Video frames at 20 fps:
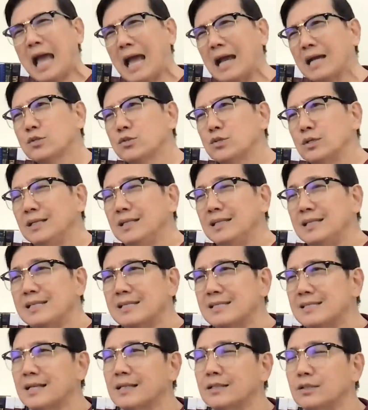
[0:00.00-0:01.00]
actually, this
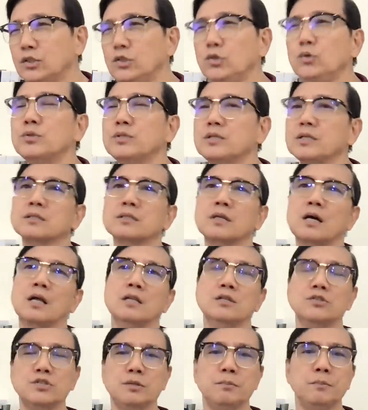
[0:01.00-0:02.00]
is not new
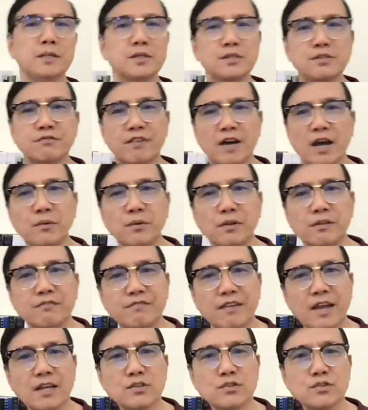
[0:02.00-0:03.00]
technology because viral
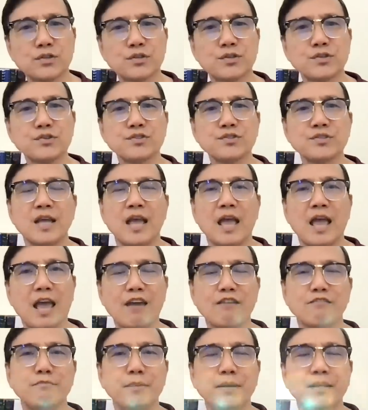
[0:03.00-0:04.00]
vectors
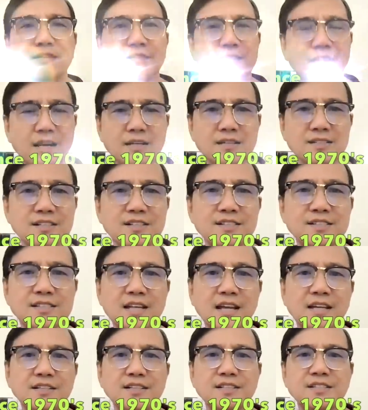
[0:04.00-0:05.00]
have been there since
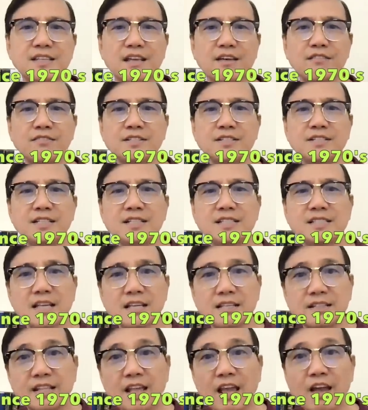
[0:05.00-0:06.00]
1970s
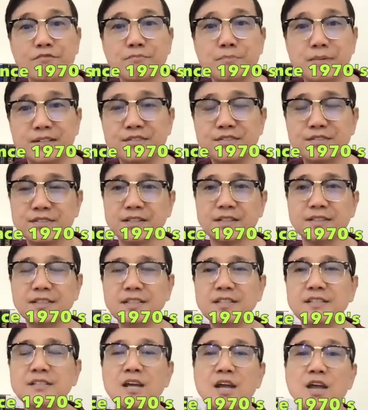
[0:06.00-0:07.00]
and they have been
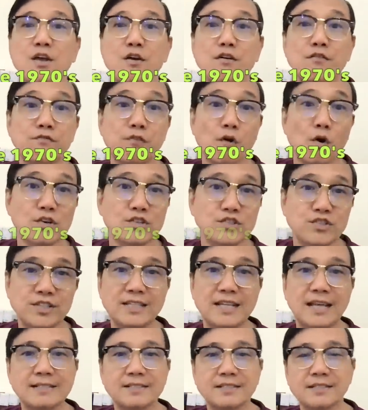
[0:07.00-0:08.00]
studied for
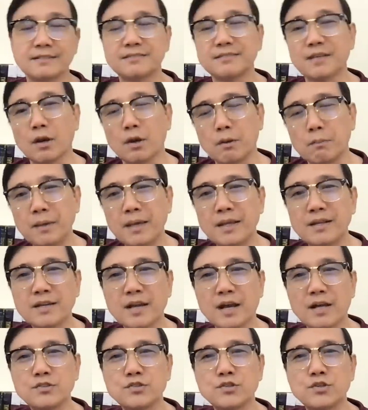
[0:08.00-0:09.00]
genetic therapy and
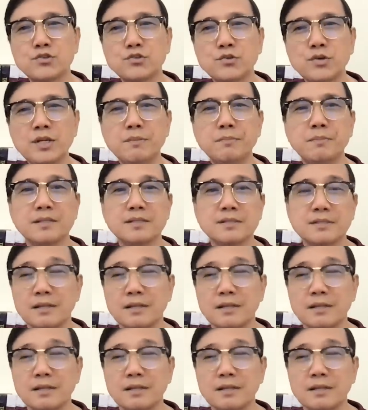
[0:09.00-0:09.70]
cancer treatment.